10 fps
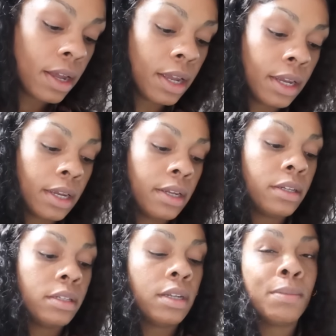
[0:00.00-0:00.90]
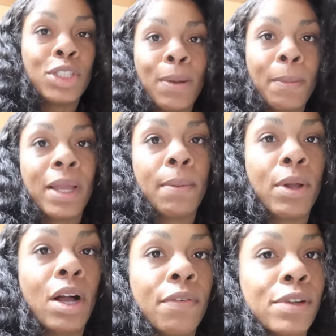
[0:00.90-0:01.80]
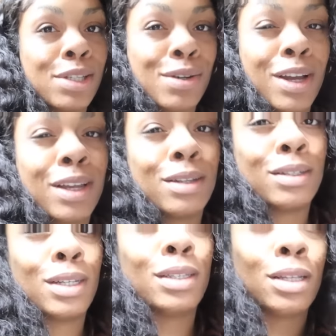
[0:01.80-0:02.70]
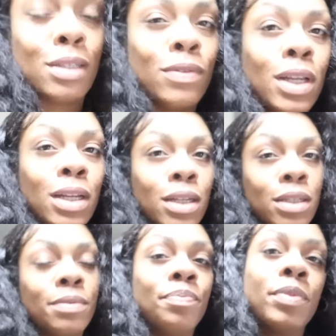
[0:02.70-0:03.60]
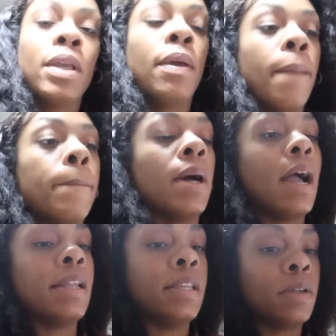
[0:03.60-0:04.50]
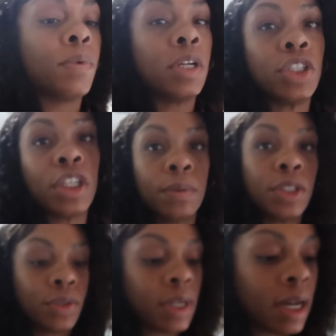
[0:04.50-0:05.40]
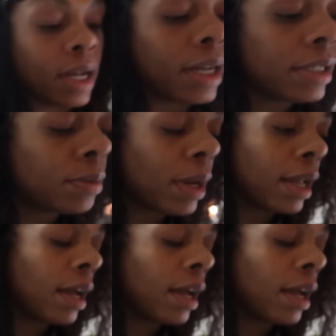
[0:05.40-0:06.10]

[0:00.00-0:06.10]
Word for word: And I'm just gonna get my cup of coffee so I can get that stuff done. But I did wanna share with you guys what I